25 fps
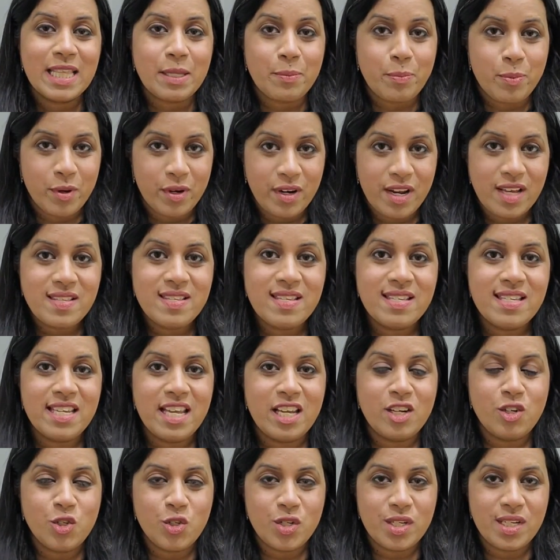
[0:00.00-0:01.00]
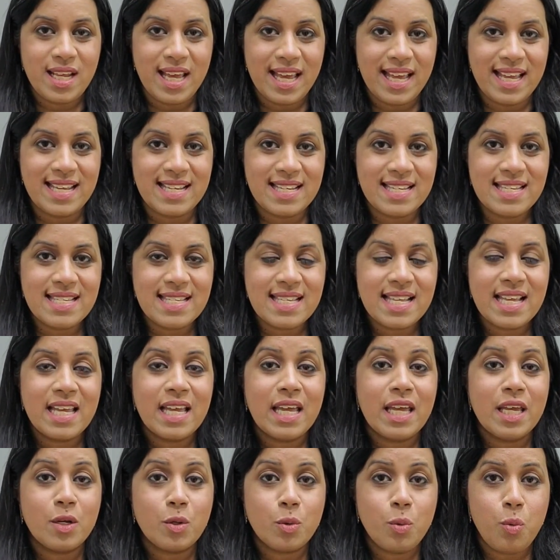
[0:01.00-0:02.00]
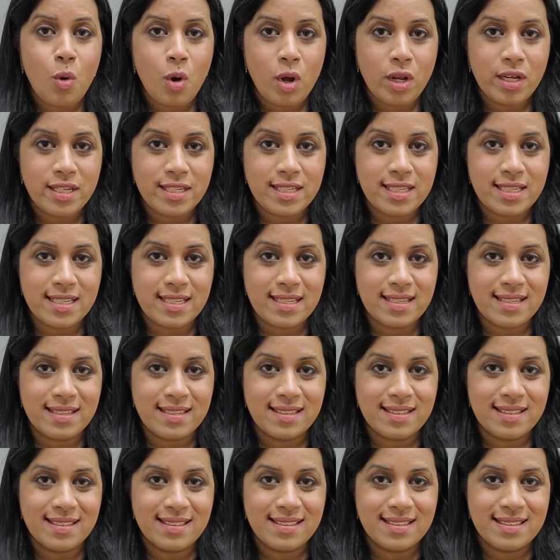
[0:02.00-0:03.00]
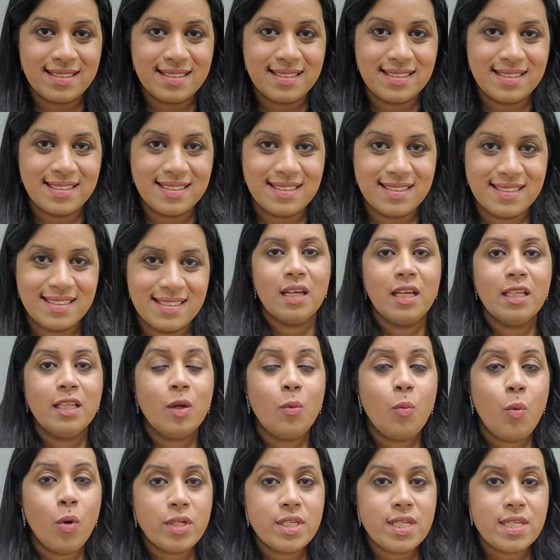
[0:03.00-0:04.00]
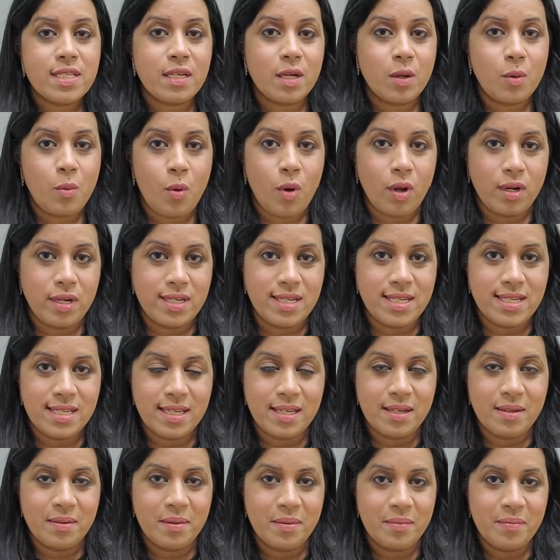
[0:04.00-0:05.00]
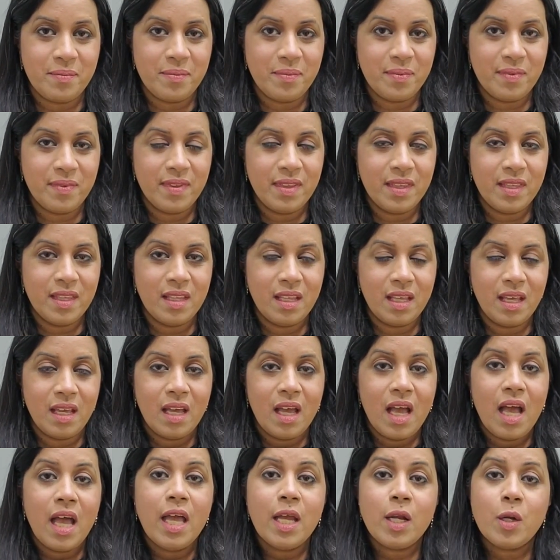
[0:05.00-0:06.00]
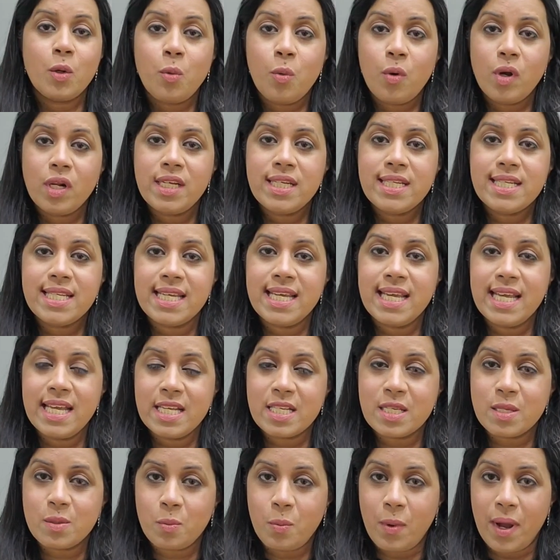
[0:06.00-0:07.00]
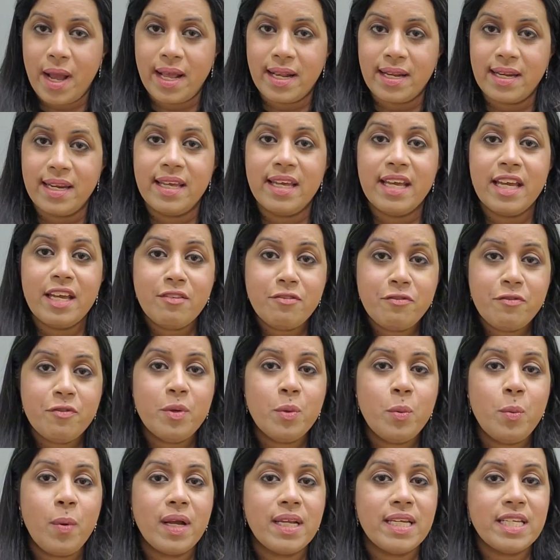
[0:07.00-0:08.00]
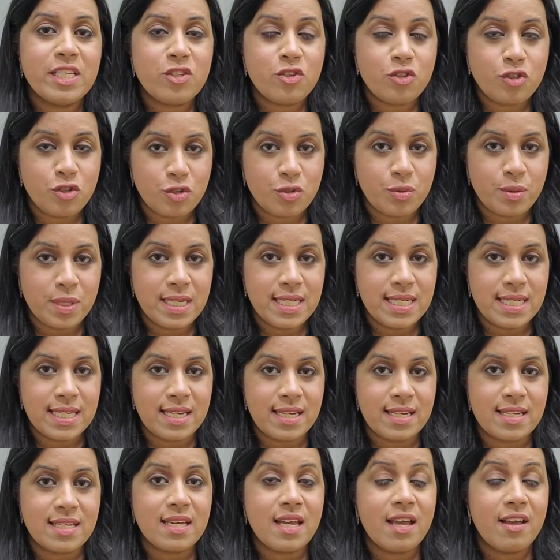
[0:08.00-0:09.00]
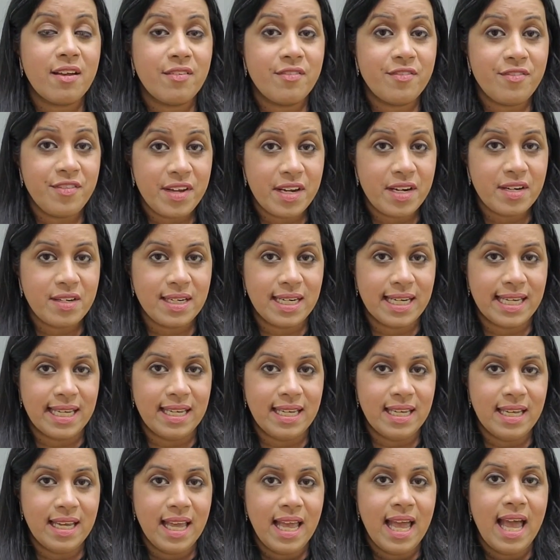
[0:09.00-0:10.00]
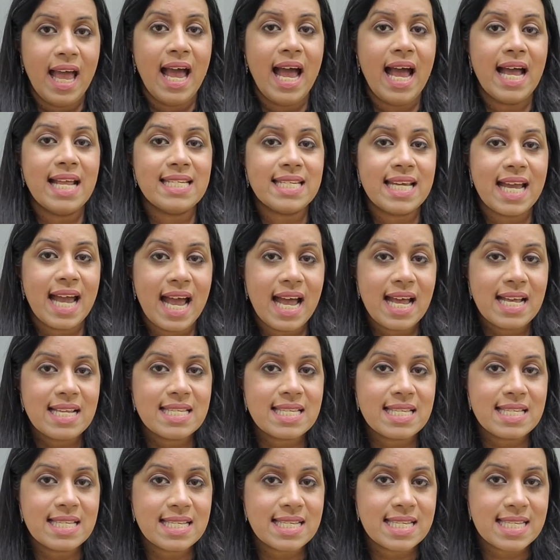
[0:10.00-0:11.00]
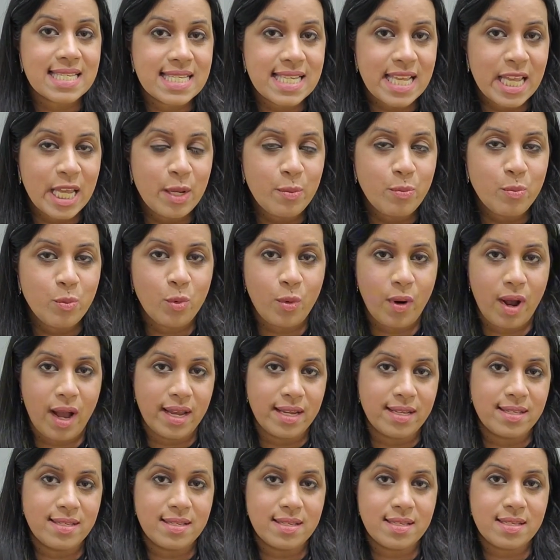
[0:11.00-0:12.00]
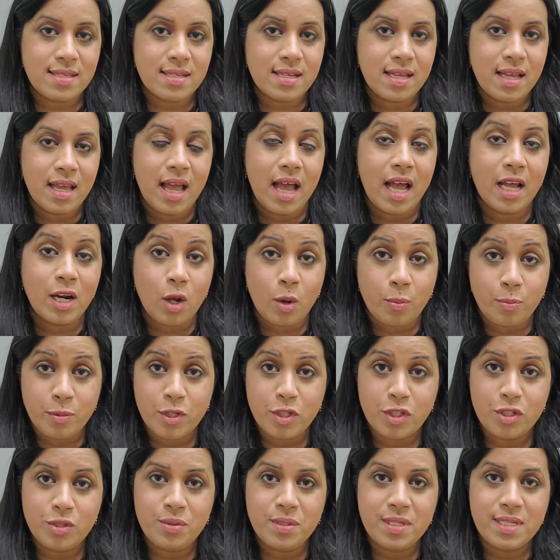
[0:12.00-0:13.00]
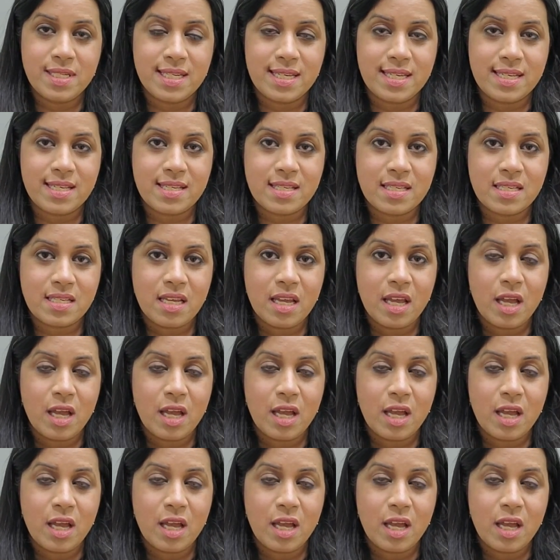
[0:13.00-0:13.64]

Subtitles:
The pronunciation is equality. Now, what is equality? Equality is when everyone is treated fairly and has the same rights and opportunities,